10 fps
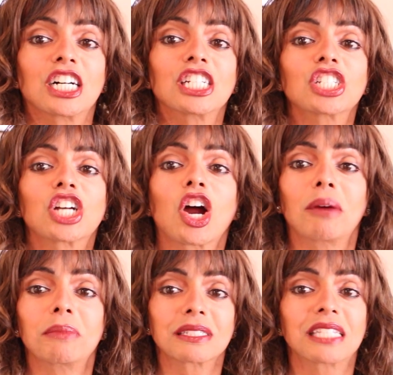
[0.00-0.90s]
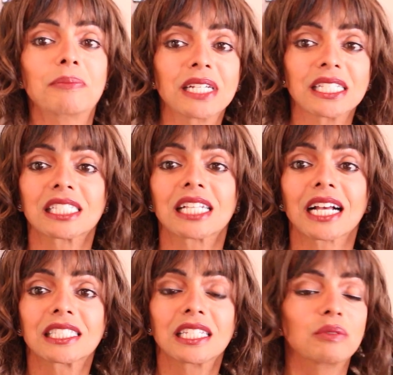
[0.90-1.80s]
undergarment, keeping it
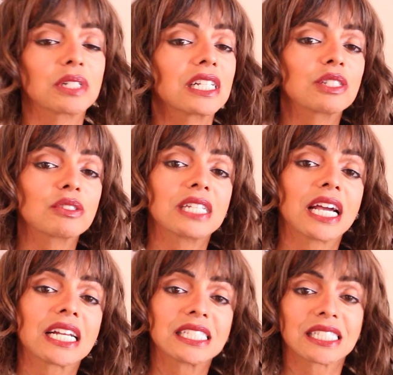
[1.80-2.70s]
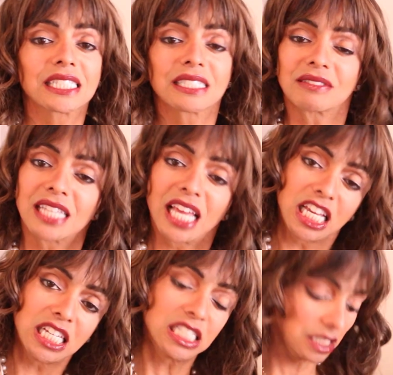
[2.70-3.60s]
sexy with a little necklace in here.